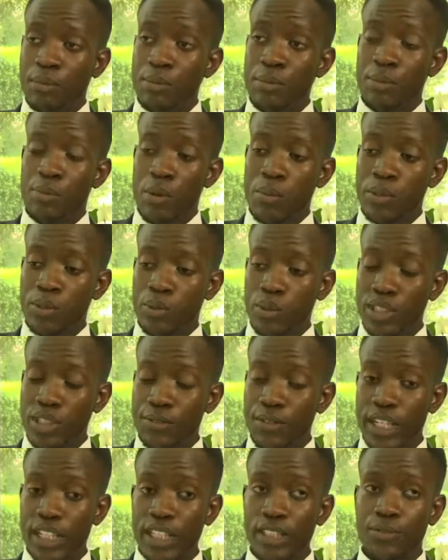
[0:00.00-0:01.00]
Maybe probably we
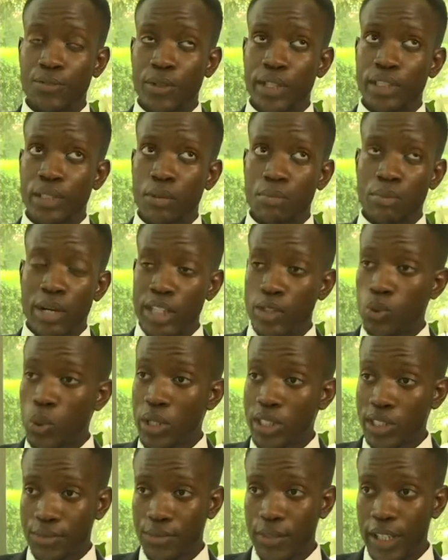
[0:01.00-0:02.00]
divide it, for example, by
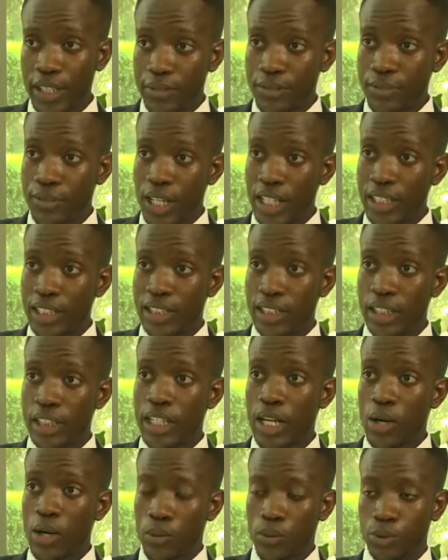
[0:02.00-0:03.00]
25 and say
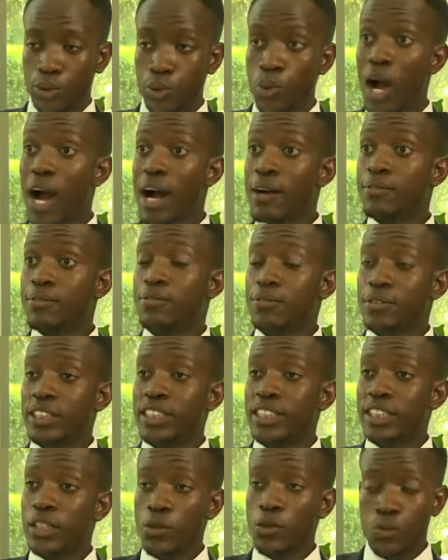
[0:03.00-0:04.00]
now you have,
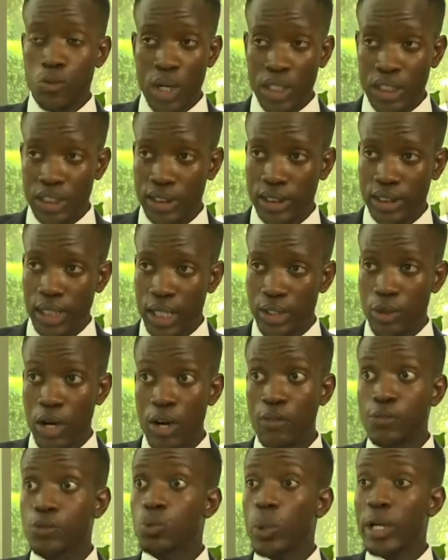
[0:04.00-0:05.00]
instead of one share, you
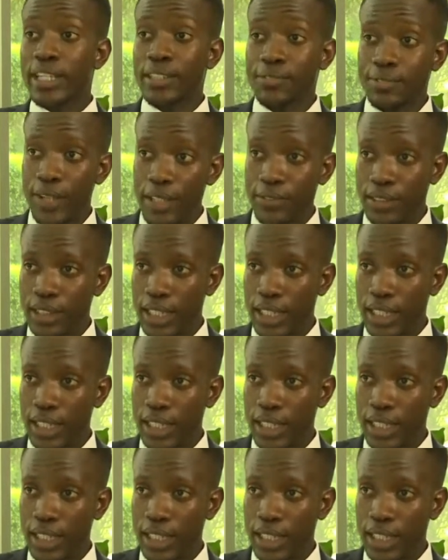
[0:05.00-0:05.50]
have 25